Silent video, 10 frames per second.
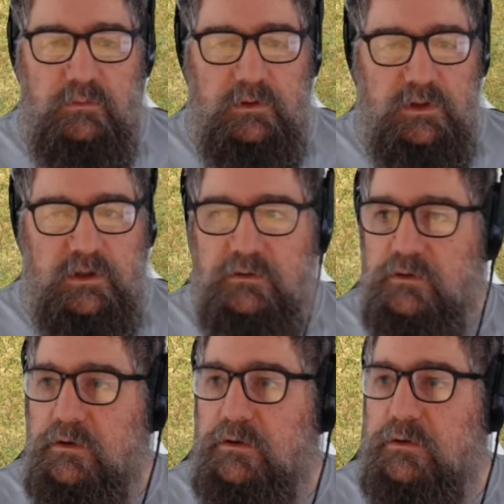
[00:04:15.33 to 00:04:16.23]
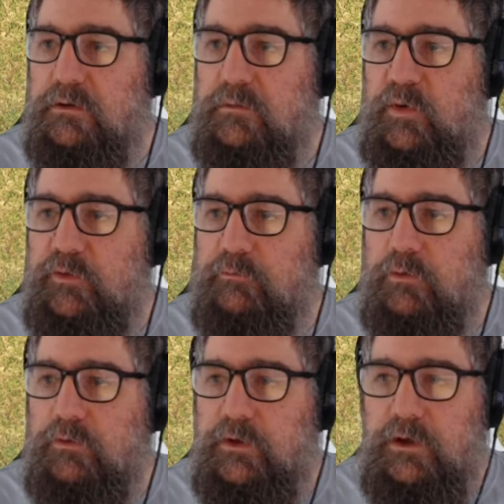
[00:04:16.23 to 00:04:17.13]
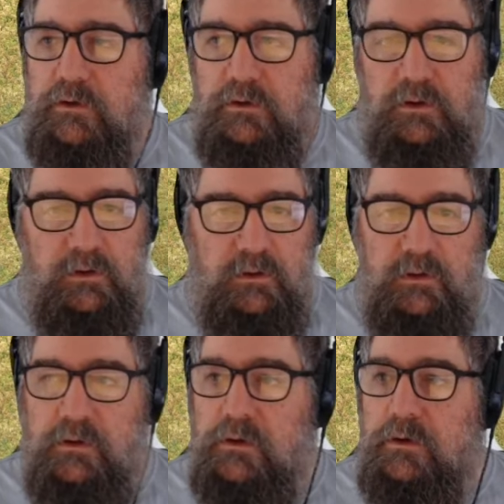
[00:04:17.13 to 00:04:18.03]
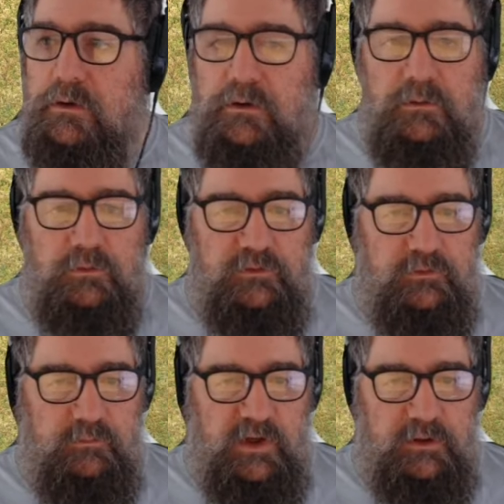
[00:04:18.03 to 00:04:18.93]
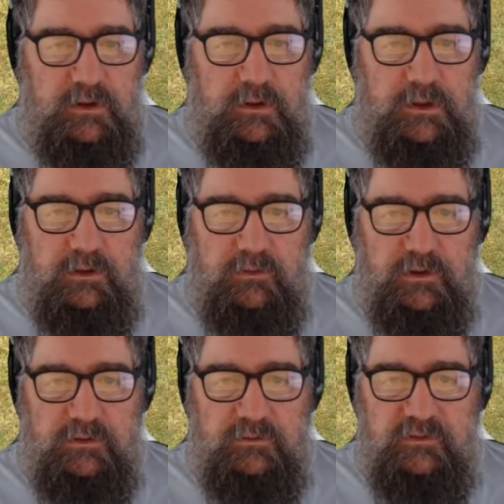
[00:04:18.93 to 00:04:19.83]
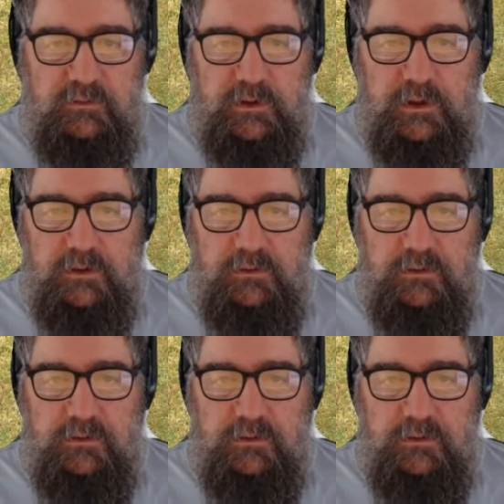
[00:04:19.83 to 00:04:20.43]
I can't, I'm on the wrong thing. I want to be able to click things. Here we go.